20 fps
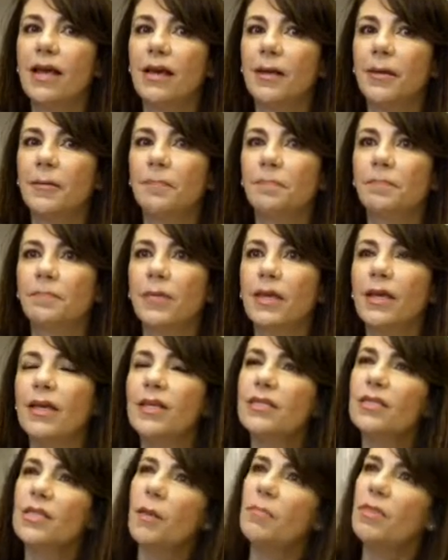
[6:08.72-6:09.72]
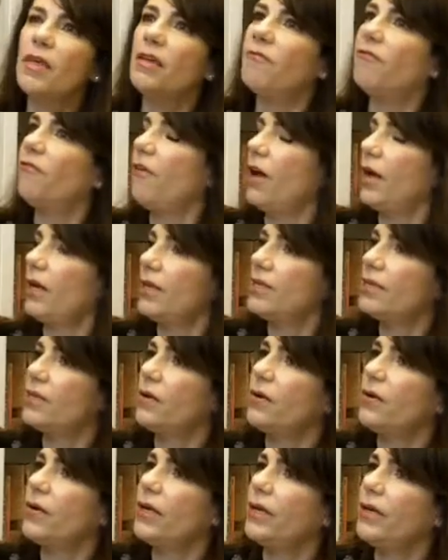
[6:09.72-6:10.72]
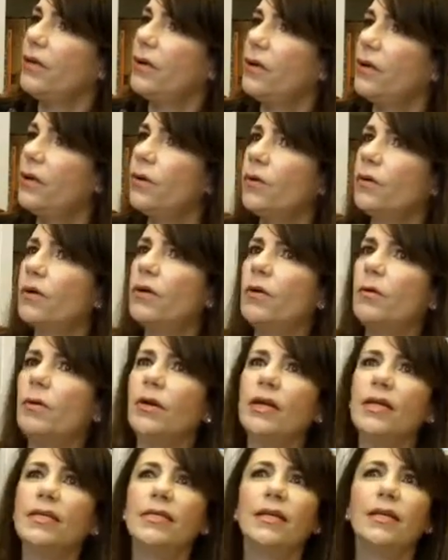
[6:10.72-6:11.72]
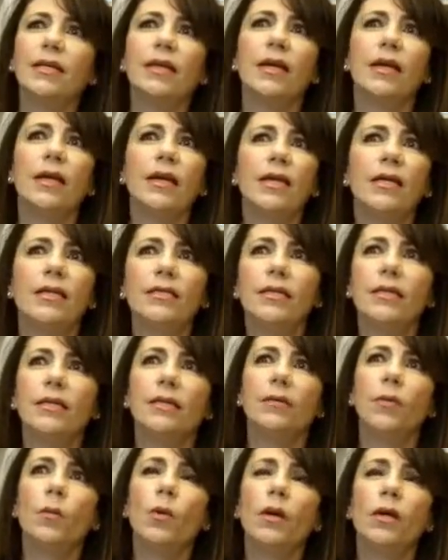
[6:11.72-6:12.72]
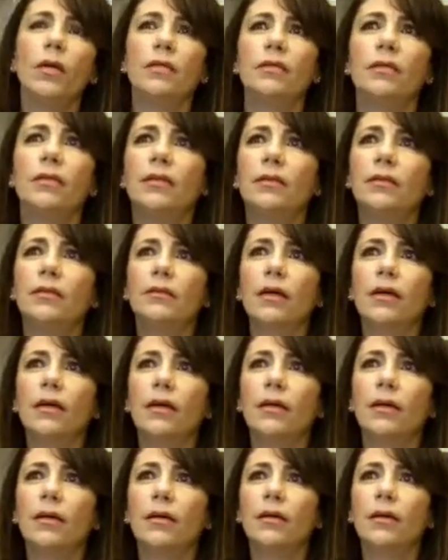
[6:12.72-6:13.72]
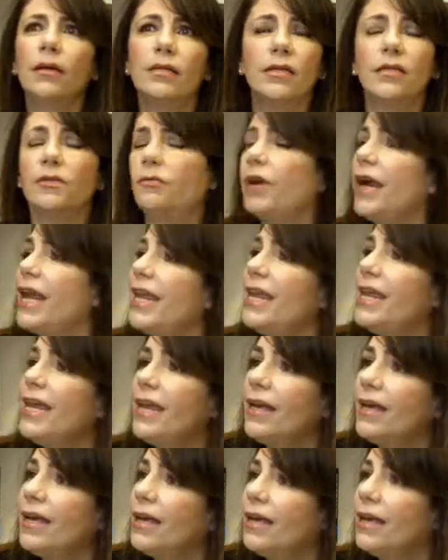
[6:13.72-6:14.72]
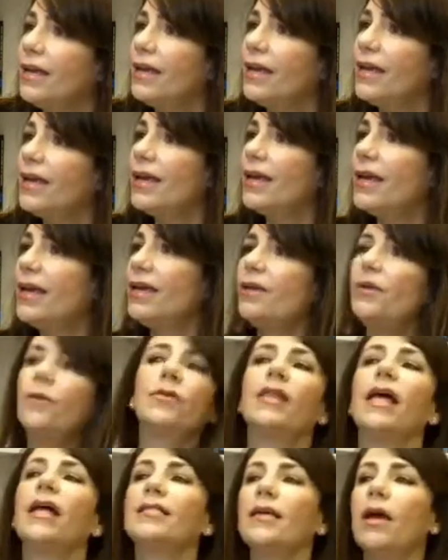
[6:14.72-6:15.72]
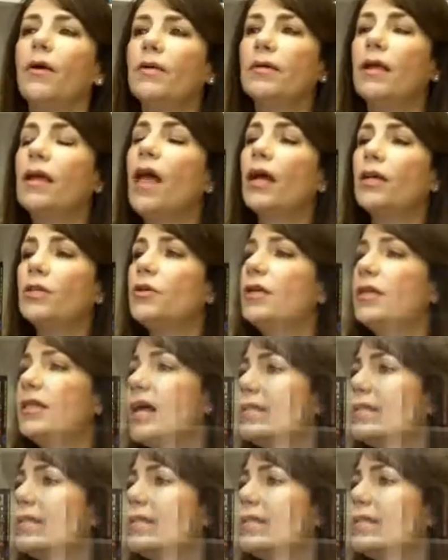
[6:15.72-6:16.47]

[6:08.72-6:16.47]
is, um, something funny is going on, or, or is it, is it, is it, uh, is it raining? You know, that's how, it,